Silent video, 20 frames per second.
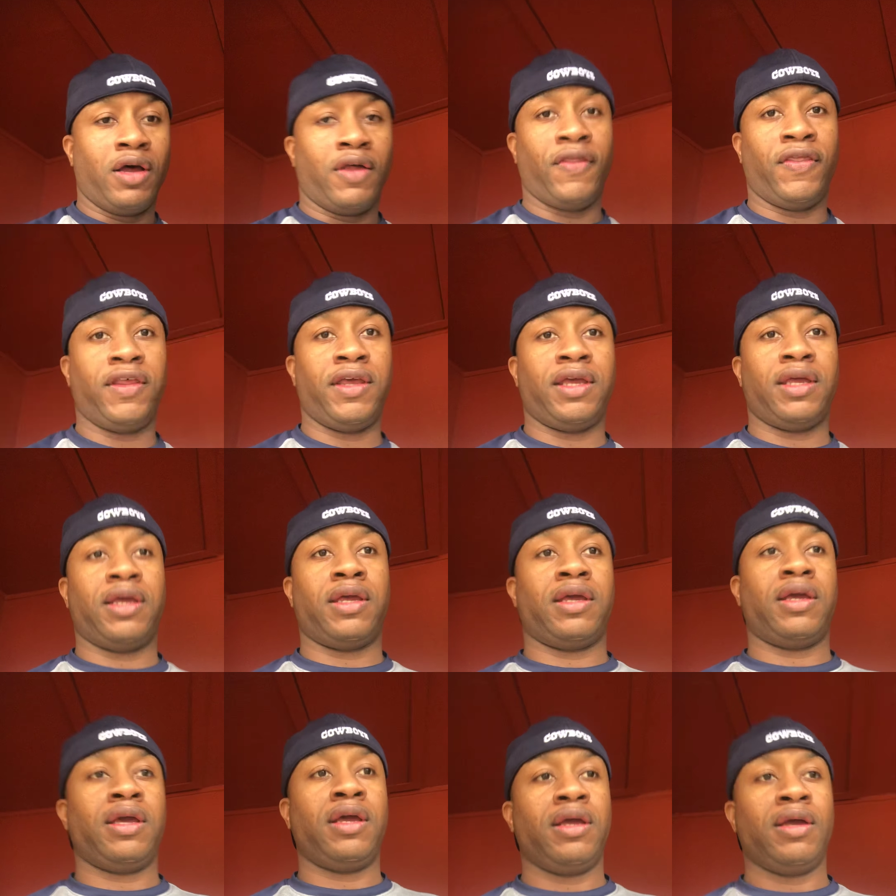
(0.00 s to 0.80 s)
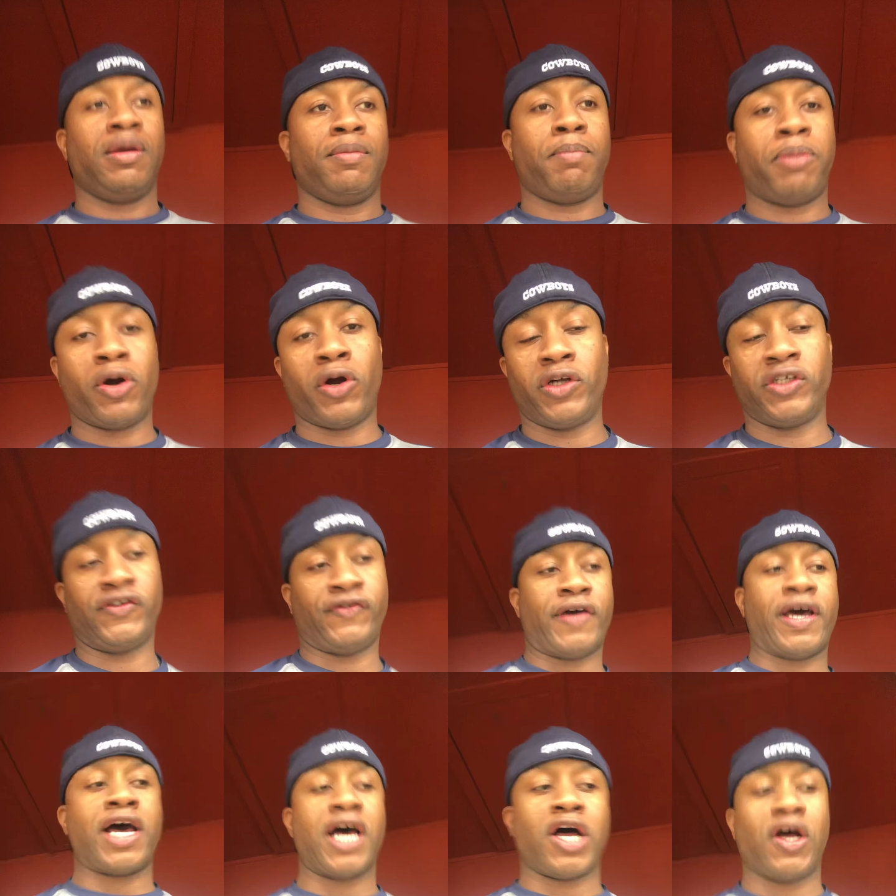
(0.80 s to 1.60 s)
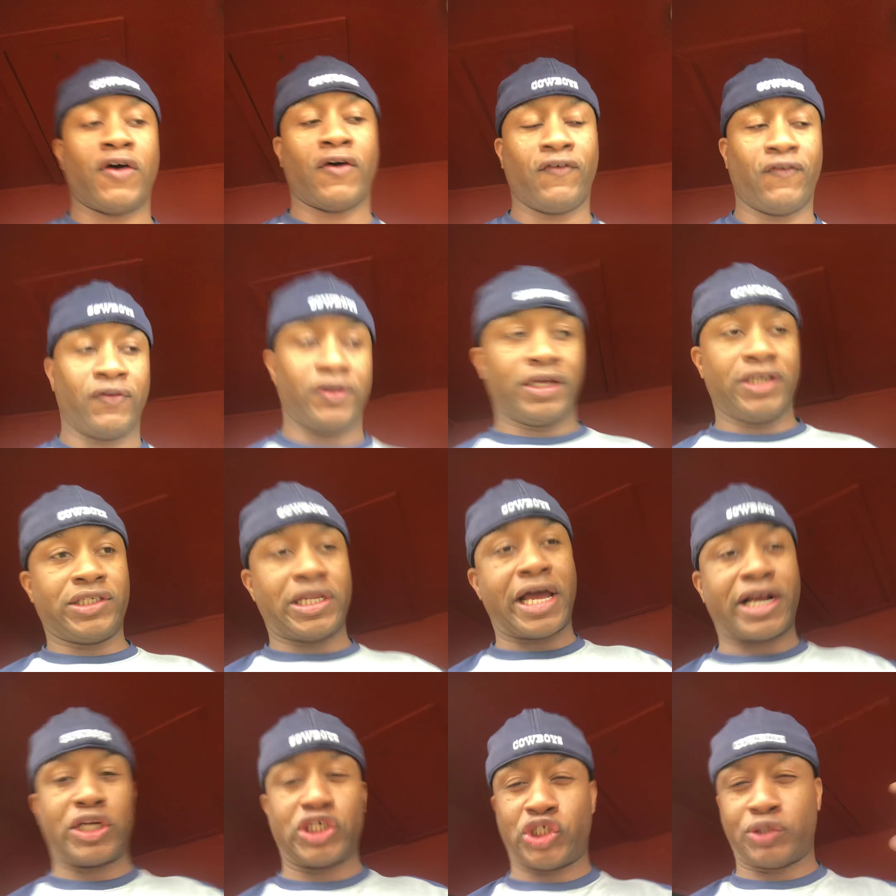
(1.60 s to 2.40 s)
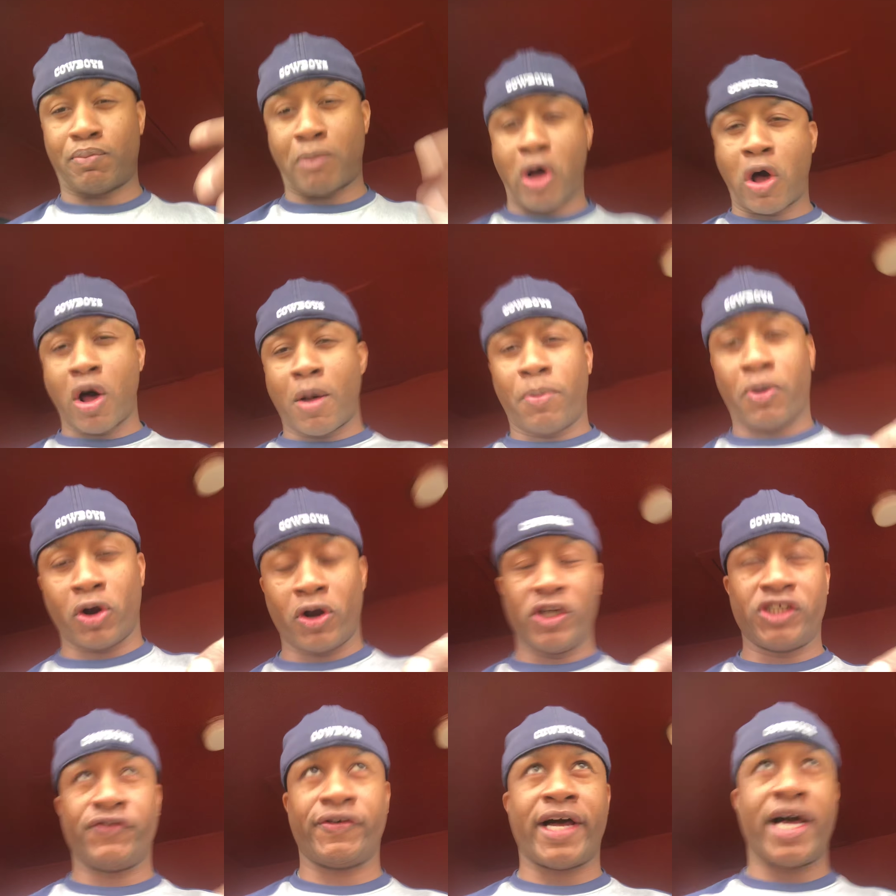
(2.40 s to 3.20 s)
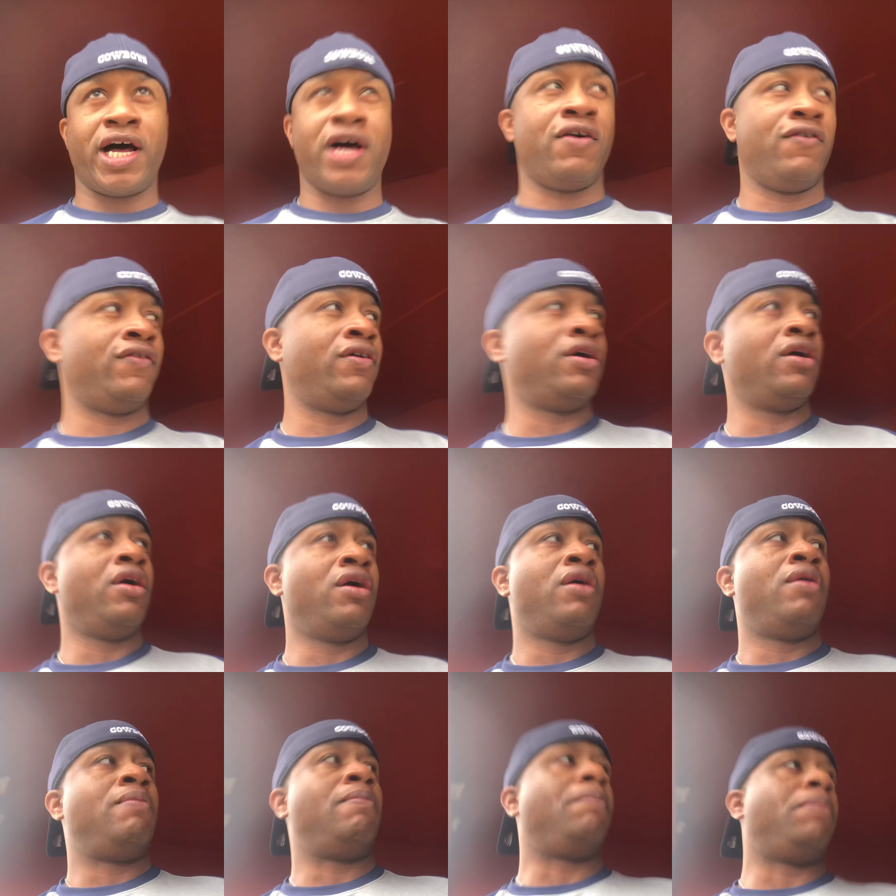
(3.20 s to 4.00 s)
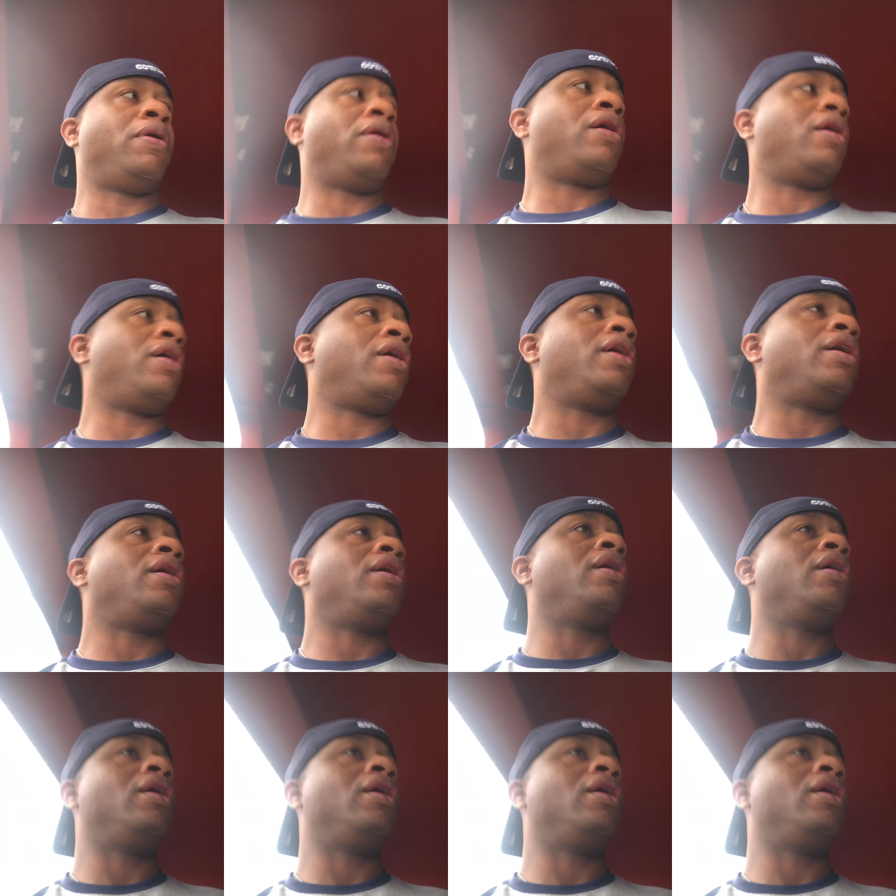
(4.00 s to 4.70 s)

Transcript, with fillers: the purge valve. It's like a small purge valve, but